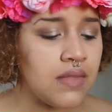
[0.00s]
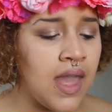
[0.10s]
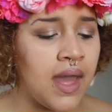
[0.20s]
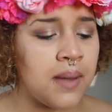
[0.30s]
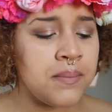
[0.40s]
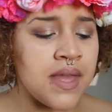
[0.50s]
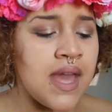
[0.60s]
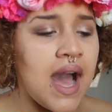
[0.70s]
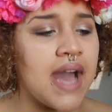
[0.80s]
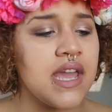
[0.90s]

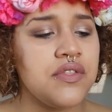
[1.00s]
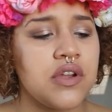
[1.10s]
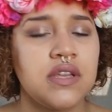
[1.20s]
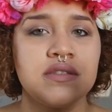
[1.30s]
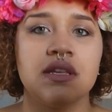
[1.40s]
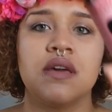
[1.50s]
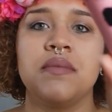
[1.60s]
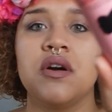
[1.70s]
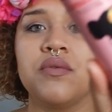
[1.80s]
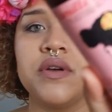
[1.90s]
I either use the
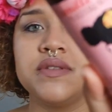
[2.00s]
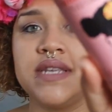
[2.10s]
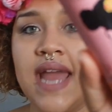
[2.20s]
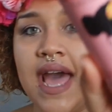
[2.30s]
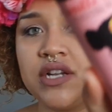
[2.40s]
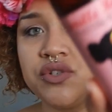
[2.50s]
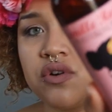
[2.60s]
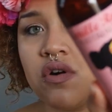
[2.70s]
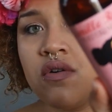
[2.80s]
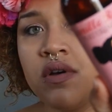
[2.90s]
Camille Rose
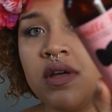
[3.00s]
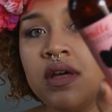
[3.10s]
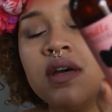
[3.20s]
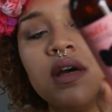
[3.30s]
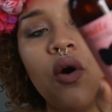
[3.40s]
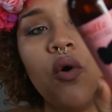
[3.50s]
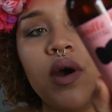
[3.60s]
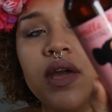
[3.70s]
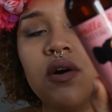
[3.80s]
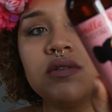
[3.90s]
Natural
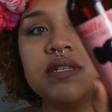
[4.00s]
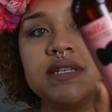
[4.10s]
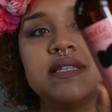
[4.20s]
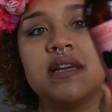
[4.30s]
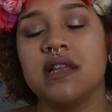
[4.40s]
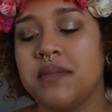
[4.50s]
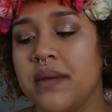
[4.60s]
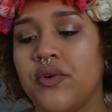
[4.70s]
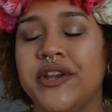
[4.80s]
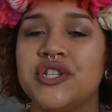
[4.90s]
oil to seal in
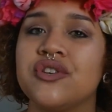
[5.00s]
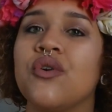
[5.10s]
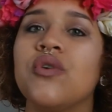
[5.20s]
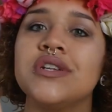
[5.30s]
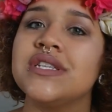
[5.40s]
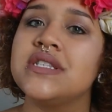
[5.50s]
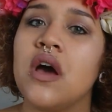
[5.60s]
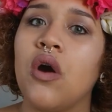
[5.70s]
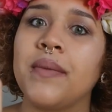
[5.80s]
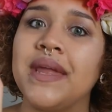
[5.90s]
my moisture, or just a
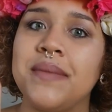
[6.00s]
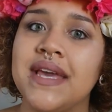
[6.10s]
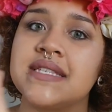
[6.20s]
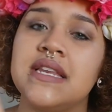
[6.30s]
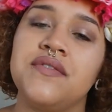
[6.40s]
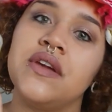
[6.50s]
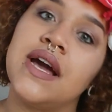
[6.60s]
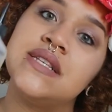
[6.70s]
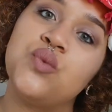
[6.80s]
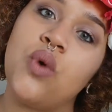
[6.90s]
homemade mix. And if you
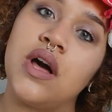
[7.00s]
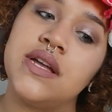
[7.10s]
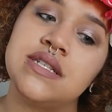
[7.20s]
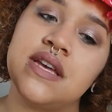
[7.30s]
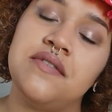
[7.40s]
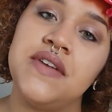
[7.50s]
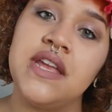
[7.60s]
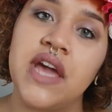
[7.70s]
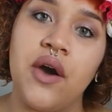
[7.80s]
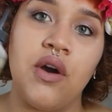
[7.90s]
guys want a
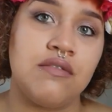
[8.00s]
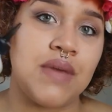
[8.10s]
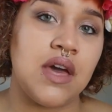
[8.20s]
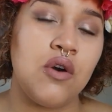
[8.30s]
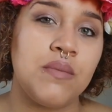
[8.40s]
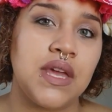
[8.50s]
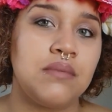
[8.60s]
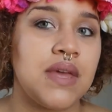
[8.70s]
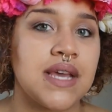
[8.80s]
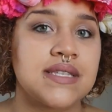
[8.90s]
video of my
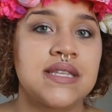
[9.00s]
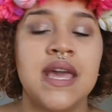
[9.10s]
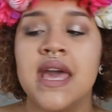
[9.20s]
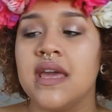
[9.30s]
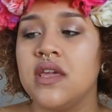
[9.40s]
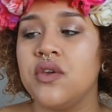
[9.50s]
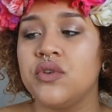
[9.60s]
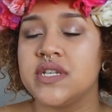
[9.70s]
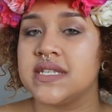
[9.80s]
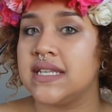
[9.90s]
homemade mix,
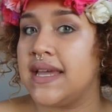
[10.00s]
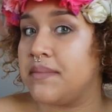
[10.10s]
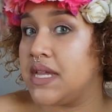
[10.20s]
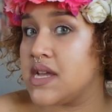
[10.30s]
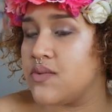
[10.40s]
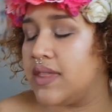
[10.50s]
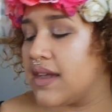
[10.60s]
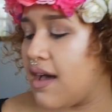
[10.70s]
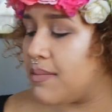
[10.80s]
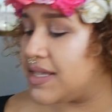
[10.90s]
you just let me know in the
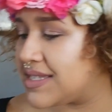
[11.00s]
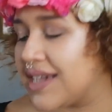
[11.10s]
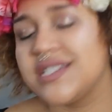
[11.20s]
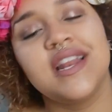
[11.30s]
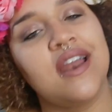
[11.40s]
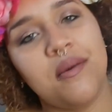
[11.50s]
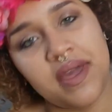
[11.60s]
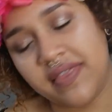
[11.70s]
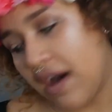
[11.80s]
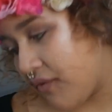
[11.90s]
comment section and I'll
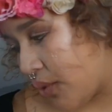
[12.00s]
make that